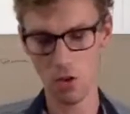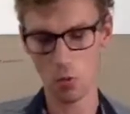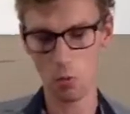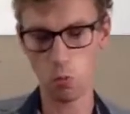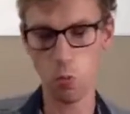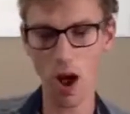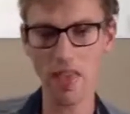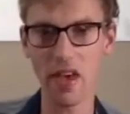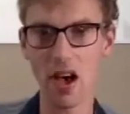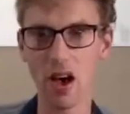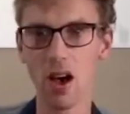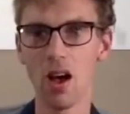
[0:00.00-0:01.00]

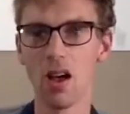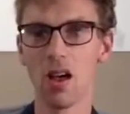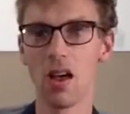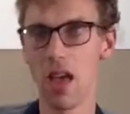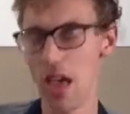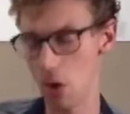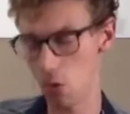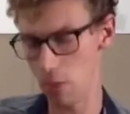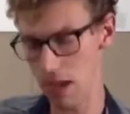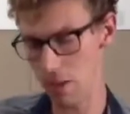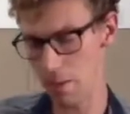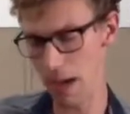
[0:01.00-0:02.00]
whether it will
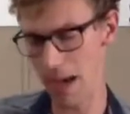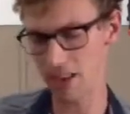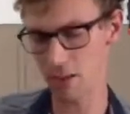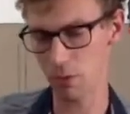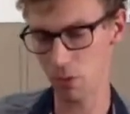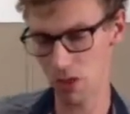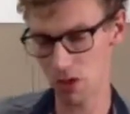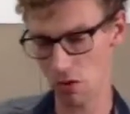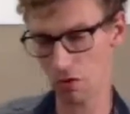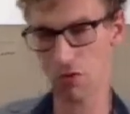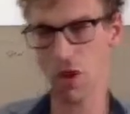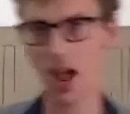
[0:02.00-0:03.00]
be compatible with
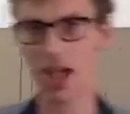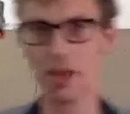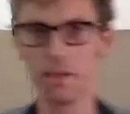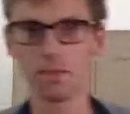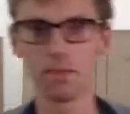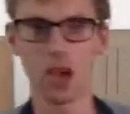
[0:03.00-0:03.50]
your frame.